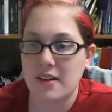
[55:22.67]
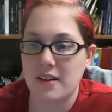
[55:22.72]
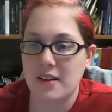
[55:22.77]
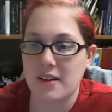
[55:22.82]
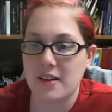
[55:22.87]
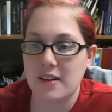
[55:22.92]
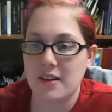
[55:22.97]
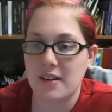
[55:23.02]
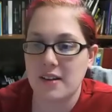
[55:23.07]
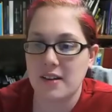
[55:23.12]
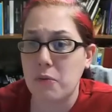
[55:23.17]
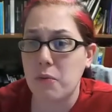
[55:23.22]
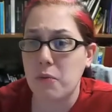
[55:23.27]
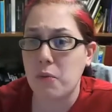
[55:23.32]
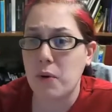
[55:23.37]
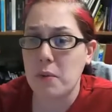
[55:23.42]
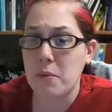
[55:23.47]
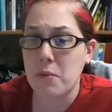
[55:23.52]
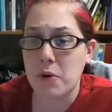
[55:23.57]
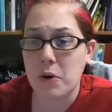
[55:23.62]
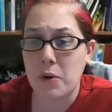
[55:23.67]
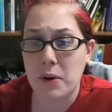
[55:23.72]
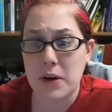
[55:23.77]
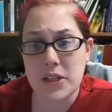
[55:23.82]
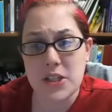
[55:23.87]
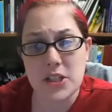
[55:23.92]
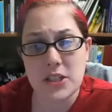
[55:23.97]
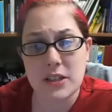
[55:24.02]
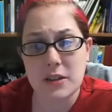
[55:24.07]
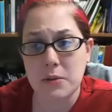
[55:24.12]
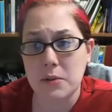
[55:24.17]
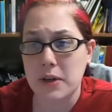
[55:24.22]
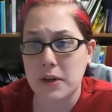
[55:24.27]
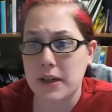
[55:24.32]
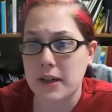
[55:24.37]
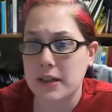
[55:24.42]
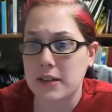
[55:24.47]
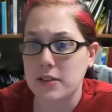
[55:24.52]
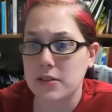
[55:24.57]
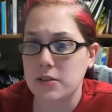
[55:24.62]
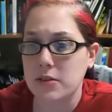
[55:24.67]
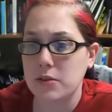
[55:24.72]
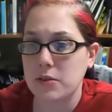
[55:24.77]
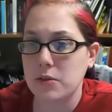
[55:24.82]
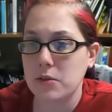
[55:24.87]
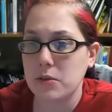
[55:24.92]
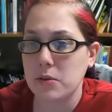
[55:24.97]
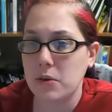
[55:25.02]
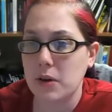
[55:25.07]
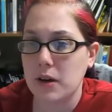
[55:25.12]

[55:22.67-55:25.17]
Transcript: Uh, we have one more question I want to get to.